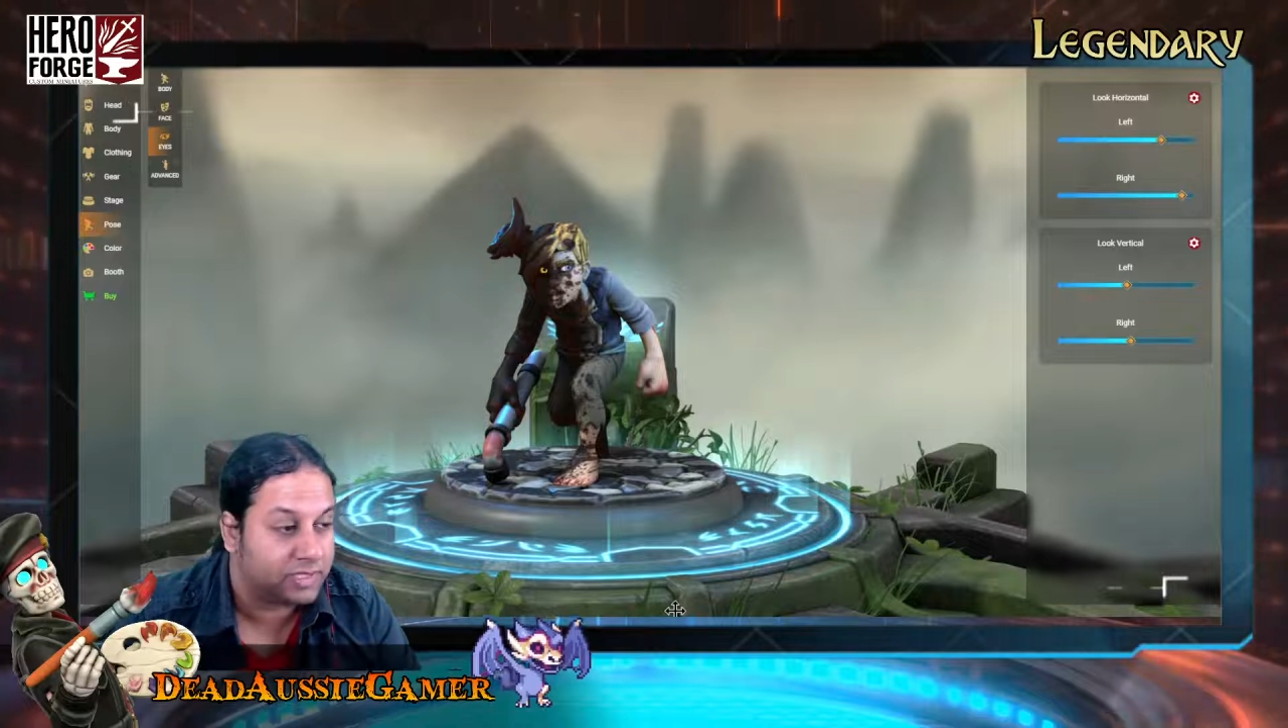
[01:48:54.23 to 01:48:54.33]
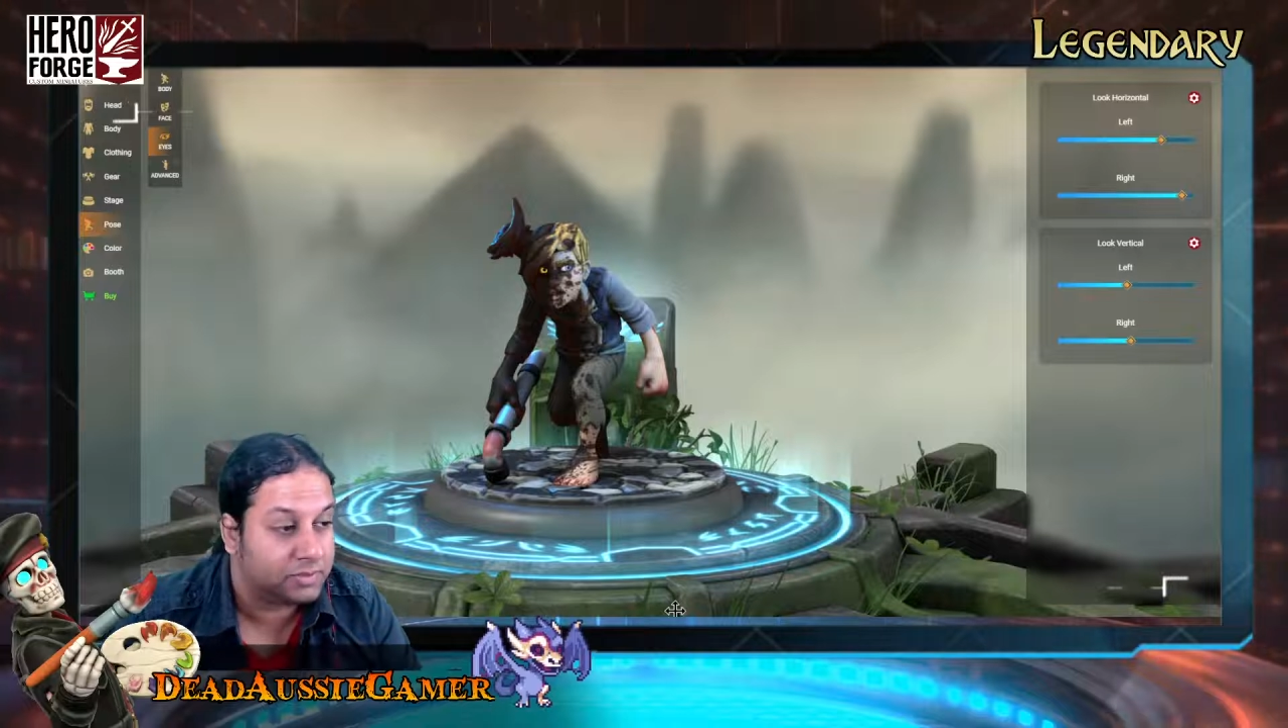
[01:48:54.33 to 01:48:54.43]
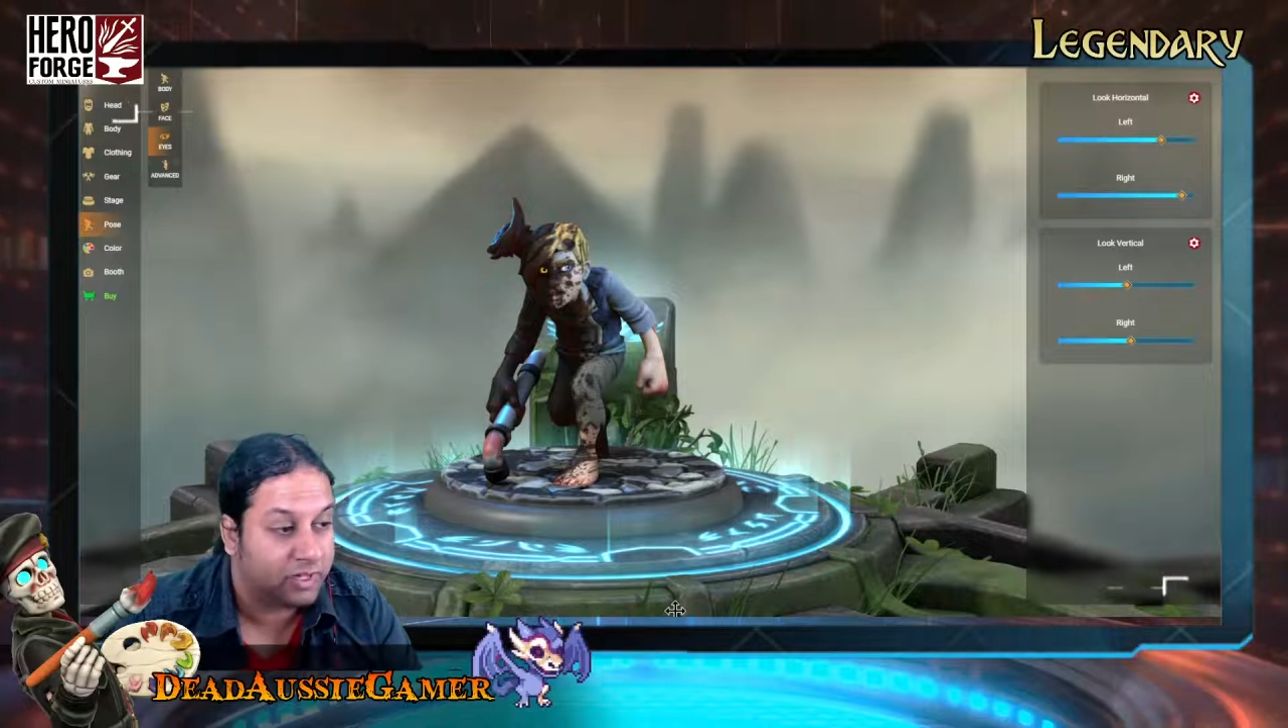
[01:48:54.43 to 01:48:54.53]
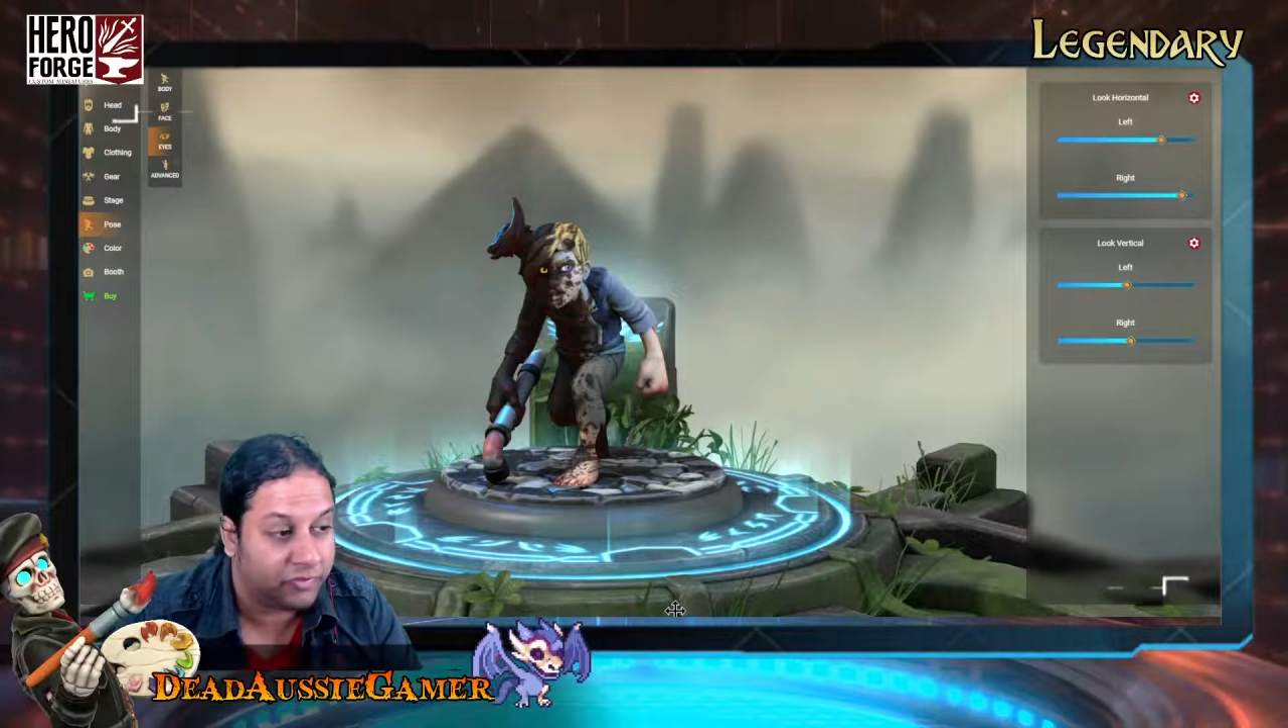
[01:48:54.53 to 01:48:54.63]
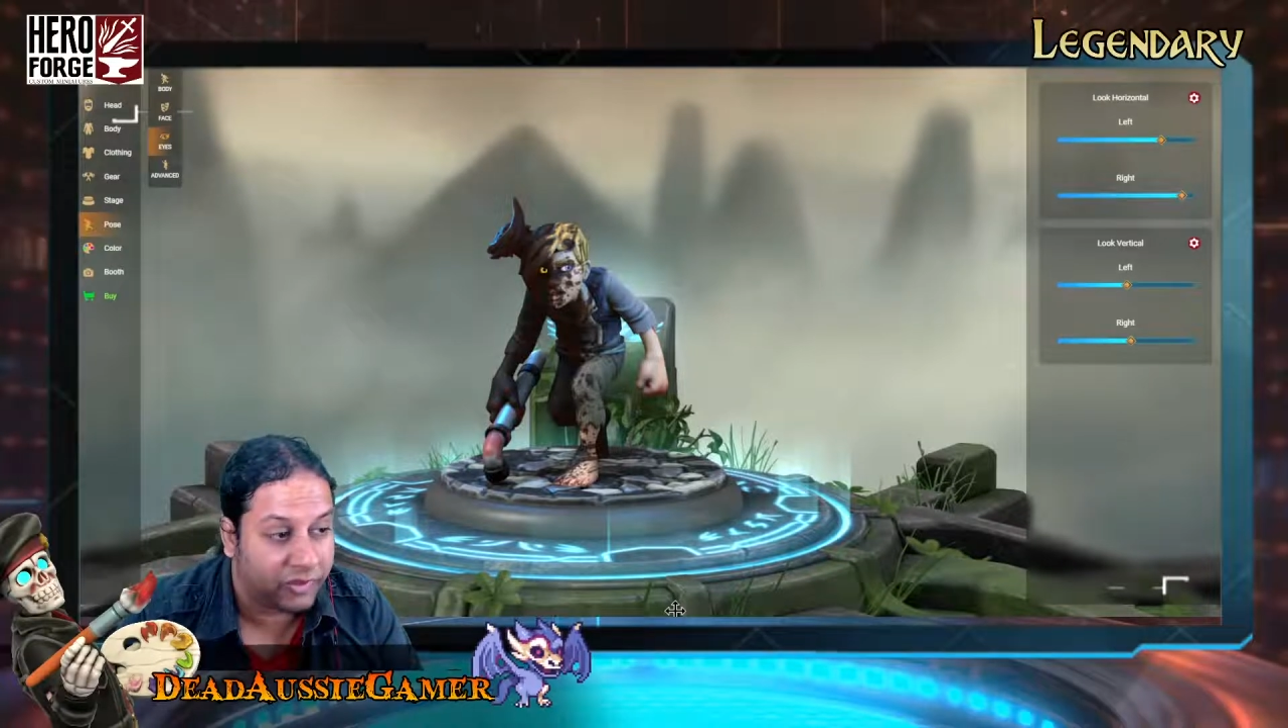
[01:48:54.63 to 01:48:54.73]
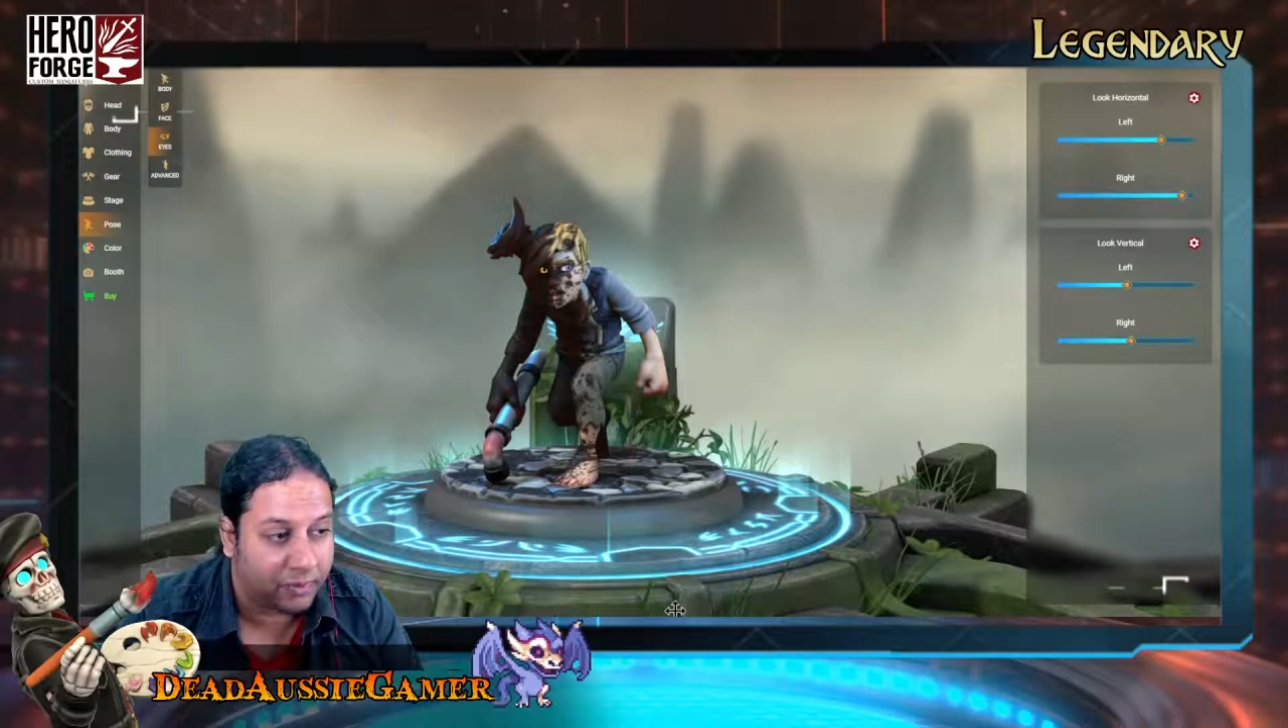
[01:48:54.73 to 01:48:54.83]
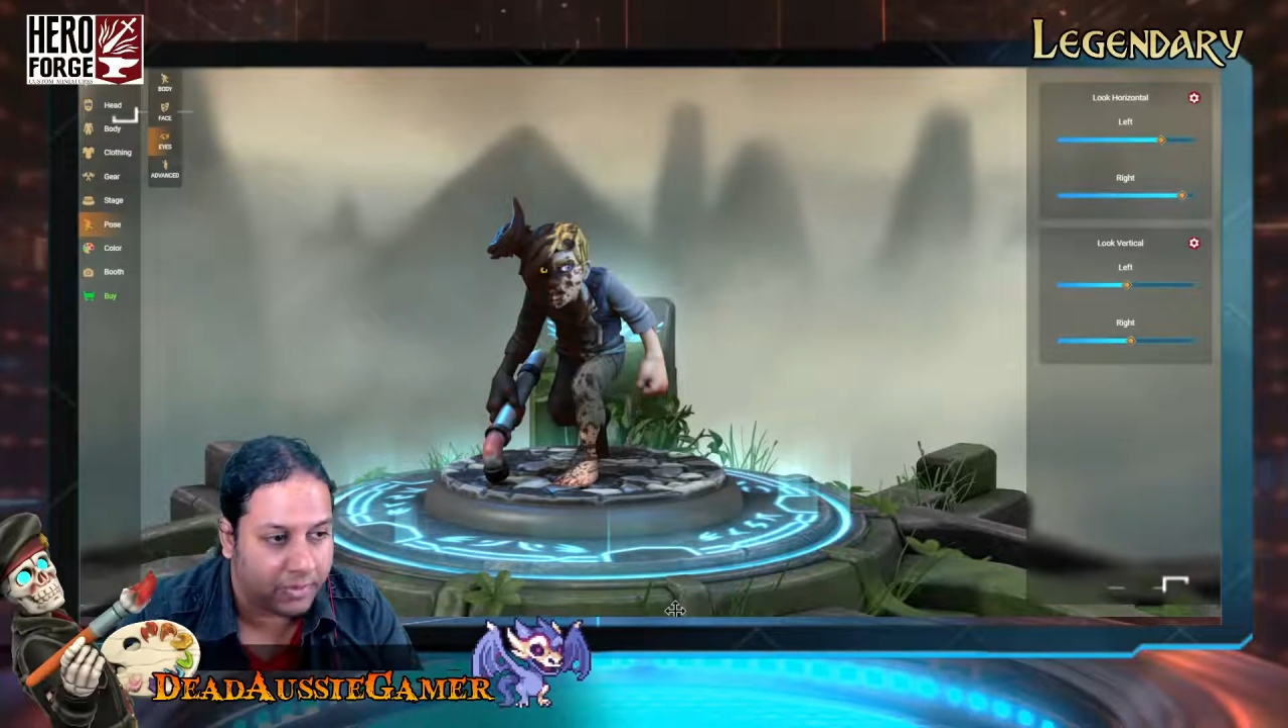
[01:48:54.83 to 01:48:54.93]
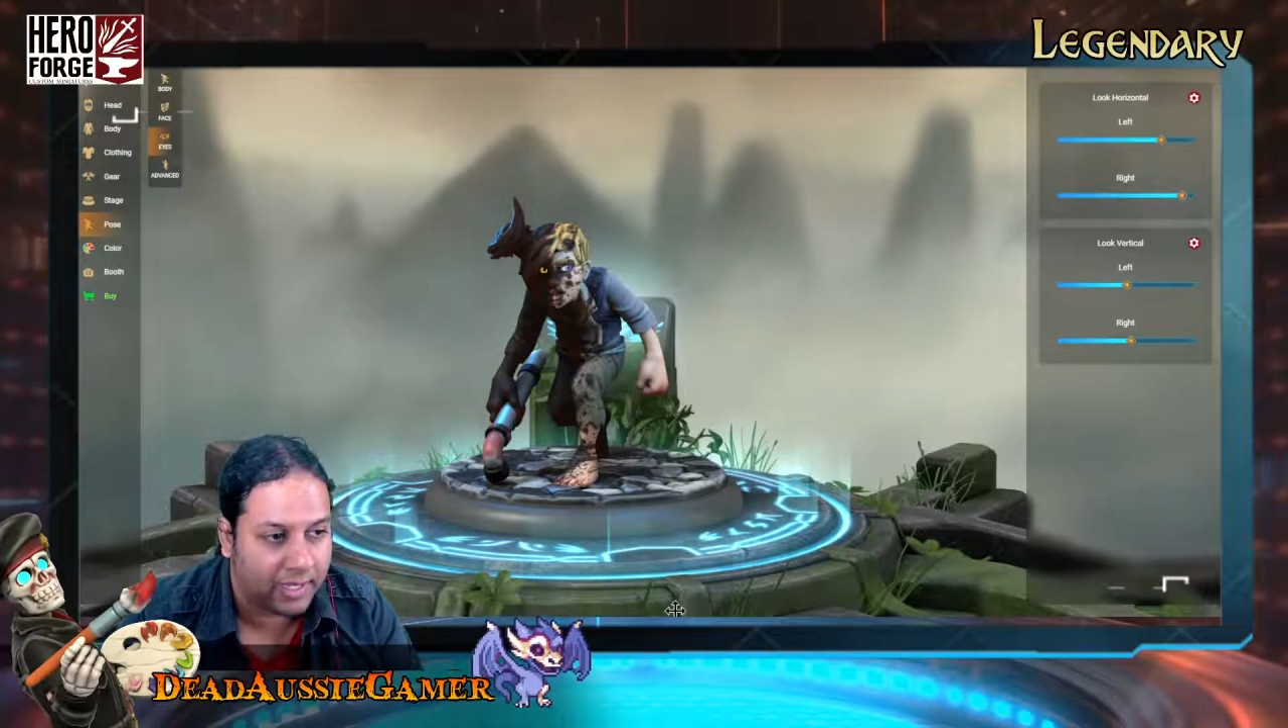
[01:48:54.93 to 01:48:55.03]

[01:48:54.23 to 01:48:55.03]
himself up